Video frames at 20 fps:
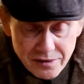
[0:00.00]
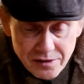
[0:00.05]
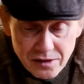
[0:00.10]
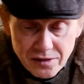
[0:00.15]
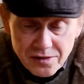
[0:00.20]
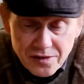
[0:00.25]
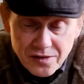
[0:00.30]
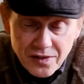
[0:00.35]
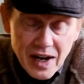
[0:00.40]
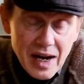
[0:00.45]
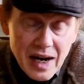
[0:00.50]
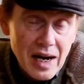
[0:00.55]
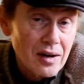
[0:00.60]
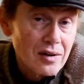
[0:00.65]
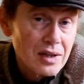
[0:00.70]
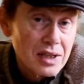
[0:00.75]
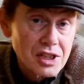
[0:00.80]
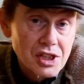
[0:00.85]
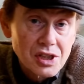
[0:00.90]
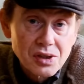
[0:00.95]
for
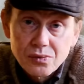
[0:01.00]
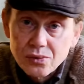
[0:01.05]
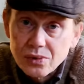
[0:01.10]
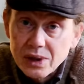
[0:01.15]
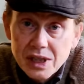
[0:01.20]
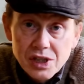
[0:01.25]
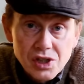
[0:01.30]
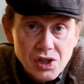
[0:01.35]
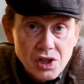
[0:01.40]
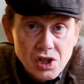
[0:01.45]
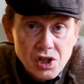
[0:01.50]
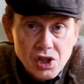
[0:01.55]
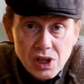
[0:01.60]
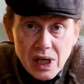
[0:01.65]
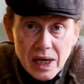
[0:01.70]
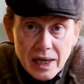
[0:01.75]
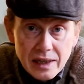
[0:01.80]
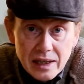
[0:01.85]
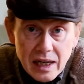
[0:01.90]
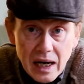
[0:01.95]
various reasons
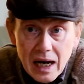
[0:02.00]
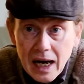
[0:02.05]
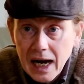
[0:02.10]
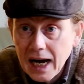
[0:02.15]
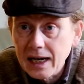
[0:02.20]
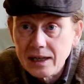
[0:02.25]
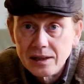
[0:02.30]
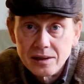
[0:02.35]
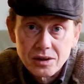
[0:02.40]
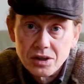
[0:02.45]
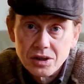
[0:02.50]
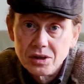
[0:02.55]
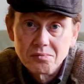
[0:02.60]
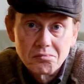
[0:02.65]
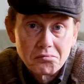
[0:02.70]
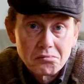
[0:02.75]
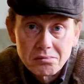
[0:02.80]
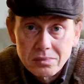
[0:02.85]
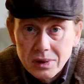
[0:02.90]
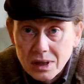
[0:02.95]
like that, and
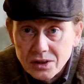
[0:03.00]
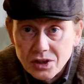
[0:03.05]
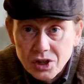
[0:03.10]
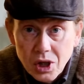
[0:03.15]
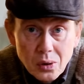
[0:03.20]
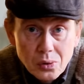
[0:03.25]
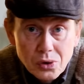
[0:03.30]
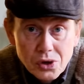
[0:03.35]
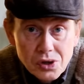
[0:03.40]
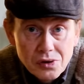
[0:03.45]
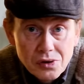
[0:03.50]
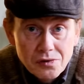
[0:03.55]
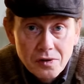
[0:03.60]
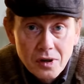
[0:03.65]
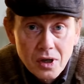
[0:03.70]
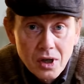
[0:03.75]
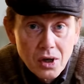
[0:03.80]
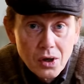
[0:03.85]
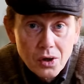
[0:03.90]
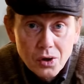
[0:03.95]
a dose of
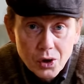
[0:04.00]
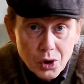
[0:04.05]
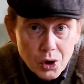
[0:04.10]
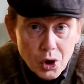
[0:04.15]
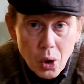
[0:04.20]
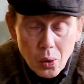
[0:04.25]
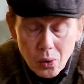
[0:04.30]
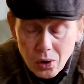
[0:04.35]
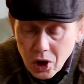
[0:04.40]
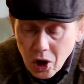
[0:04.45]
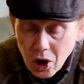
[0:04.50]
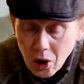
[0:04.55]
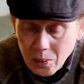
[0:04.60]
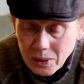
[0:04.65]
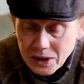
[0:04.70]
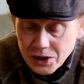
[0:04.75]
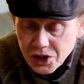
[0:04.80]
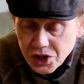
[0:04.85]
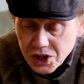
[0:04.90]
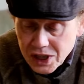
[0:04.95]
good old
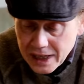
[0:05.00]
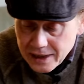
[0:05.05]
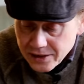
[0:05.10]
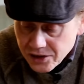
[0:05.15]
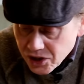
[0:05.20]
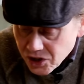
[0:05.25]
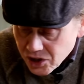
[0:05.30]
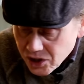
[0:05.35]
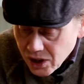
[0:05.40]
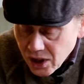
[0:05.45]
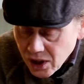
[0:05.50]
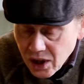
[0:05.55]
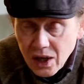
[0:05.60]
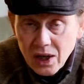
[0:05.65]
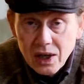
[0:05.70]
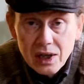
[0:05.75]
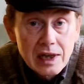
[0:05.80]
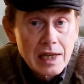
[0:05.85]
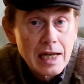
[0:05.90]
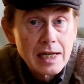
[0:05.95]
common sense,
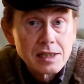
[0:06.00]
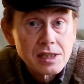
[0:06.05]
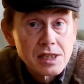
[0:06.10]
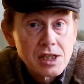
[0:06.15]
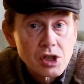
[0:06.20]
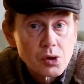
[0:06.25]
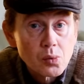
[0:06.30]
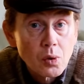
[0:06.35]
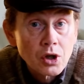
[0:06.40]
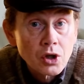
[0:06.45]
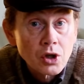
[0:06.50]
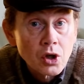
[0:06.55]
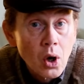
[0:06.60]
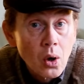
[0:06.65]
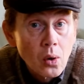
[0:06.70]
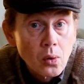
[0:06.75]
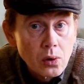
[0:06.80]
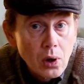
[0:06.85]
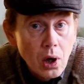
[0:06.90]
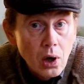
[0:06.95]
lenses were
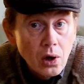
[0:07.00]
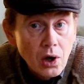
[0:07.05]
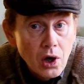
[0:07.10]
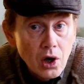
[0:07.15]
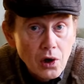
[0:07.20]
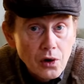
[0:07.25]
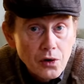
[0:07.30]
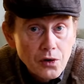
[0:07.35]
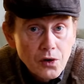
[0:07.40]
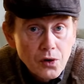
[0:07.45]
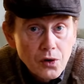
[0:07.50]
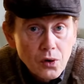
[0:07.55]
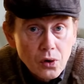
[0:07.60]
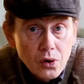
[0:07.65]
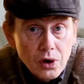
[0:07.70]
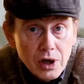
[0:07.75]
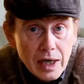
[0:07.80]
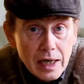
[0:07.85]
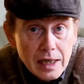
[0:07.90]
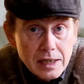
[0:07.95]
no longer
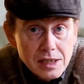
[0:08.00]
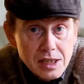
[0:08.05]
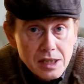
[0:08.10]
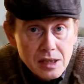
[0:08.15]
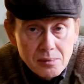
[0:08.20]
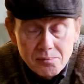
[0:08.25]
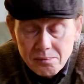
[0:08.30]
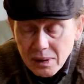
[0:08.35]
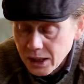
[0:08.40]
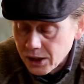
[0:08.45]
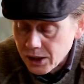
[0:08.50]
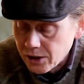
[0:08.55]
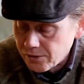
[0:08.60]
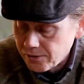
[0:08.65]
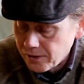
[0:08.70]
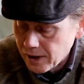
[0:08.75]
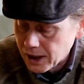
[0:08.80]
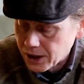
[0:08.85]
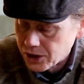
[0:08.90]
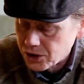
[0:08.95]
thoriated, and
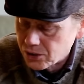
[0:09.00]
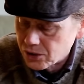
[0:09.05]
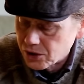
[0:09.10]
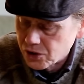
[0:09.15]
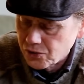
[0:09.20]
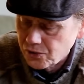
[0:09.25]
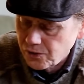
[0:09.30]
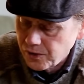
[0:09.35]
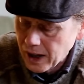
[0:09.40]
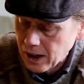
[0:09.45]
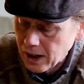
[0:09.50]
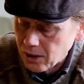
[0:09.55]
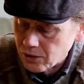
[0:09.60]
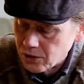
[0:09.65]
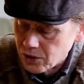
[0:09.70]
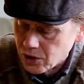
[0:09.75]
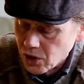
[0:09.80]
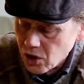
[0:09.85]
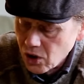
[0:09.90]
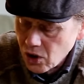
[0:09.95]
manufacturers
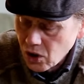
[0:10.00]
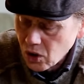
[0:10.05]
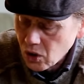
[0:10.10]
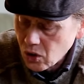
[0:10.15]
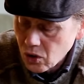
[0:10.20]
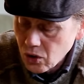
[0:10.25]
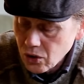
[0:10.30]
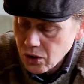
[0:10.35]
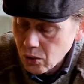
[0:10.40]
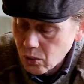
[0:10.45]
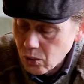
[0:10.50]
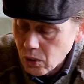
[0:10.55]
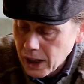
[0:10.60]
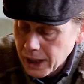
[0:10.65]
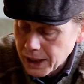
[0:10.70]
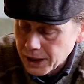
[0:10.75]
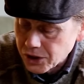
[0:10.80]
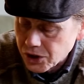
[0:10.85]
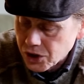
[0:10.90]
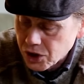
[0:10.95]
found other
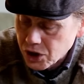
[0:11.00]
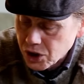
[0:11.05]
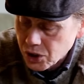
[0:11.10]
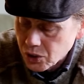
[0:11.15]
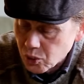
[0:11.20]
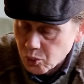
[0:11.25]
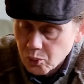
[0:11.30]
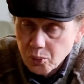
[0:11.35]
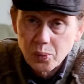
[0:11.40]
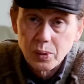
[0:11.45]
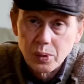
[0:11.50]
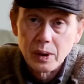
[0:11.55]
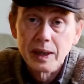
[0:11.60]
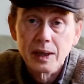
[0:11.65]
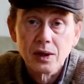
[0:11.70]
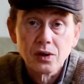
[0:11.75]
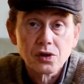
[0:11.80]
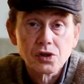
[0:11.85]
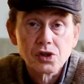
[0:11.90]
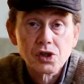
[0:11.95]
ways to
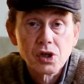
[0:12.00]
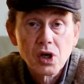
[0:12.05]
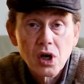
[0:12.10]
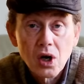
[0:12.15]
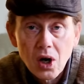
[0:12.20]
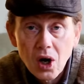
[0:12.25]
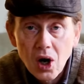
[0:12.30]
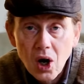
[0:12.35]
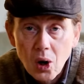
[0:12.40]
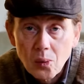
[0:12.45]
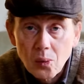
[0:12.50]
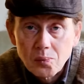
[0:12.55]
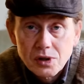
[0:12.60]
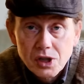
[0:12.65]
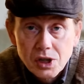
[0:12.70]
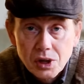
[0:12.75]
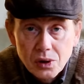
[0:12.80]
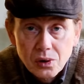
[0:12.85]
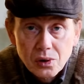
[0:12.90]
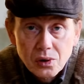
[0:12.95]
bring us
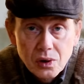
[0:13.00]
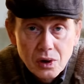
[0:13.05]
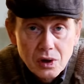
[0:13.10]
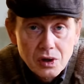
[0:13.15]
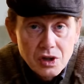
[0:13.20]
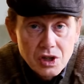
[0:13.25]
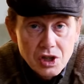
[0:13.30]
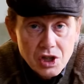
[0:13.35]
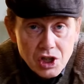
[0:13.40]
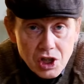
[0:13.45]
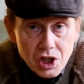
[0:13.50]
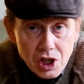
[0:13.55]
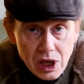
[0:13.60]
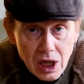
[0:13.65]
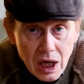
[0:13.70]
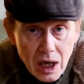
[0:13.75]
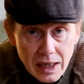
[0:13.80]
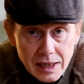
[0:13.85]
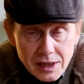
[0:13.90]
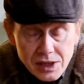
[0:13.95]
optical
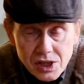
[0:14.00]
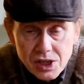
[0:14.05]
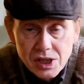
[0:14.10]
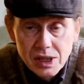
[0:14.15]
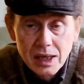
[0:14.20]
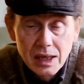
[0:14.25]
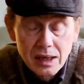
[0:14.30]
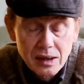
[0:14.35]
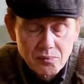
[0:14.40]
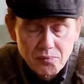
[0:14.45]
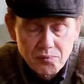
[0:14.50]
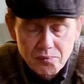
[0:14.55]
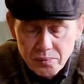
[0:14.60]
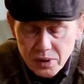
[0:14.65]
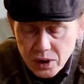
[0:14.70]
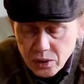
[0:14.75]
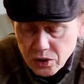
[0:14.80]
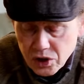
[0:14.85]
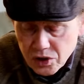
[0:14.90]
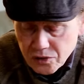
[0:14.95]
delights and
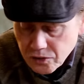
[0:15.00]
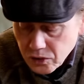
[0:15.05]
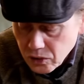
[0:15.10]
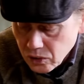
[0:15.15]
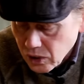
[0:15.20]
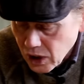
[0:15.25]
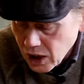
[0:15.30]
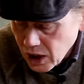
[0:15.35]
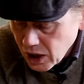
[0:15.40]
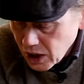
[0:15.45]
beautiful